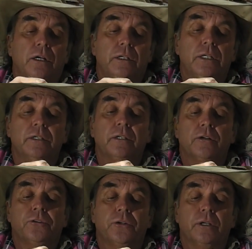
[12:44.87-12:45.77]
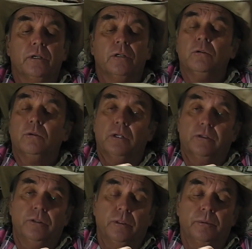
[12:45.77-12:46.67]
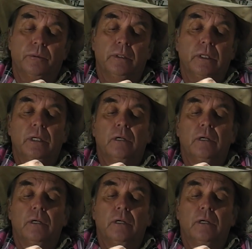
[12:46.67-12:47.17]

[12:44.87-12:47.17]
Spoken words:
Neat little trick, quite simple.